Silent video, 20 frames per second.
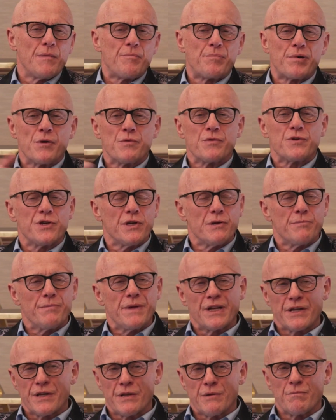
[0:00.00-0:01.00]
approaching
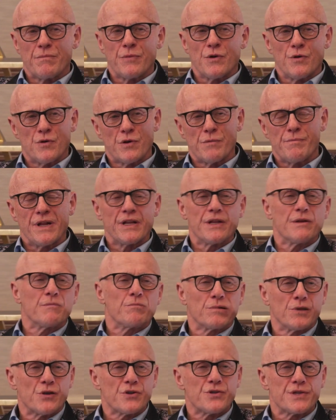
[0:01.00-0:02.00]
1 million or 1
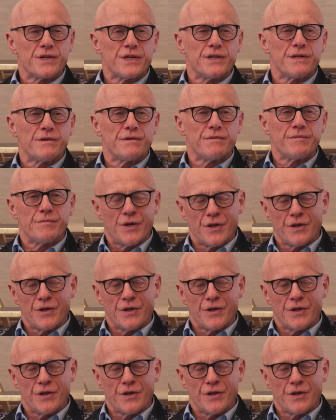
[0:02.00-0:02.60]
million plus in